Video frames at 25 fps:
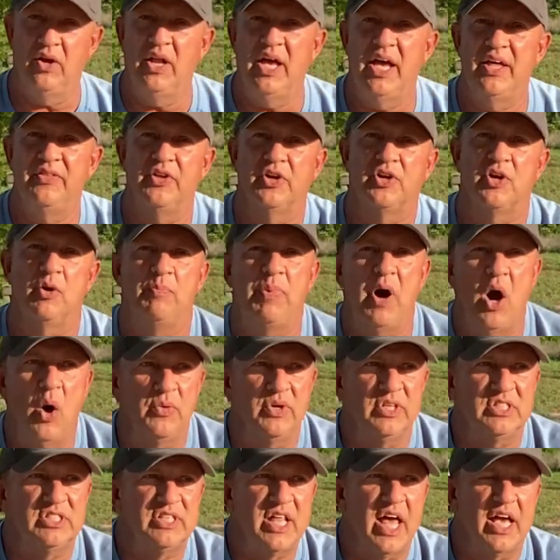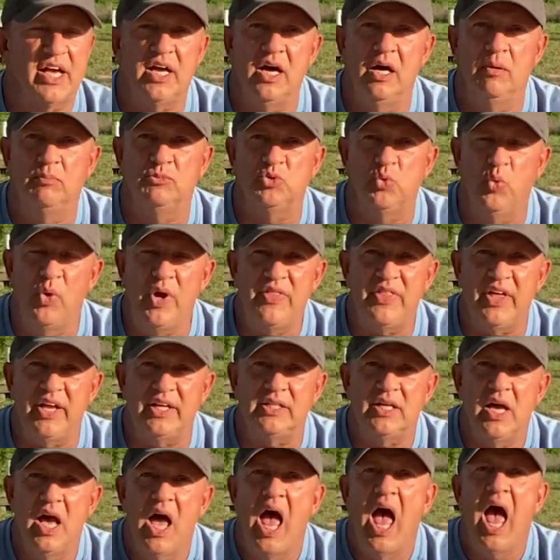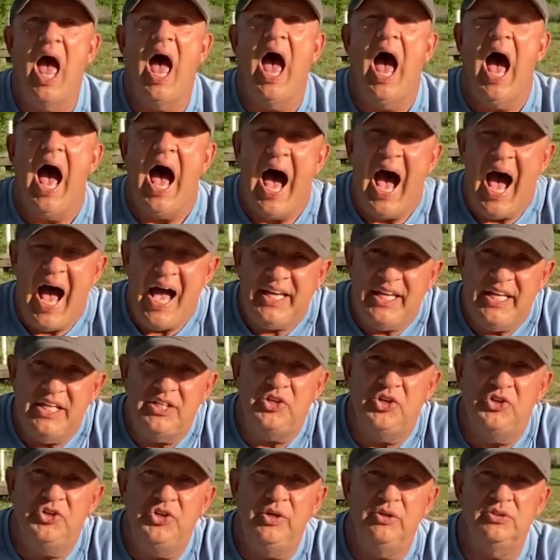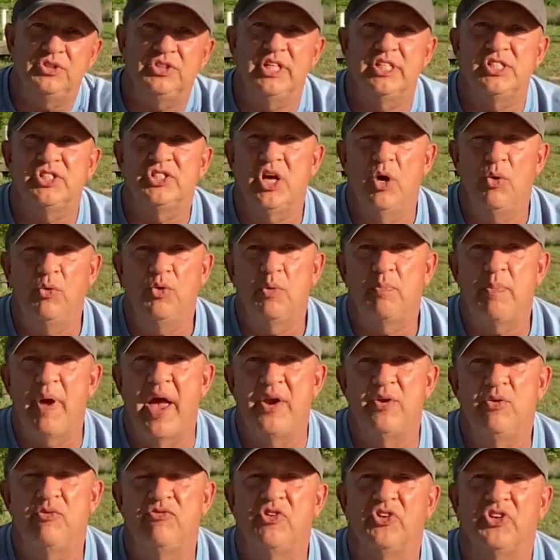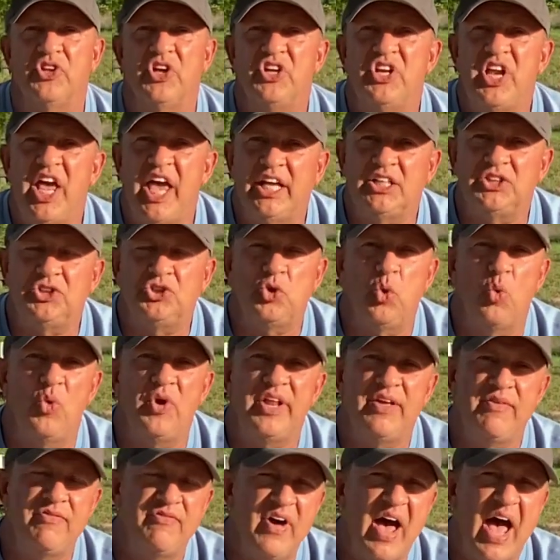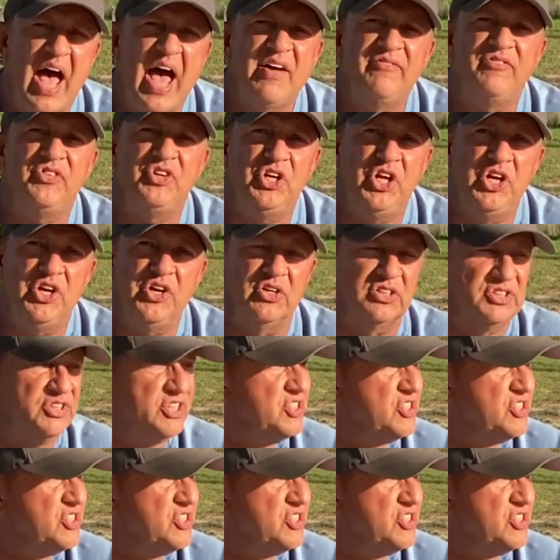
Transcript: and the components that comes with it, I get to use this solar panel for the next 25 years. This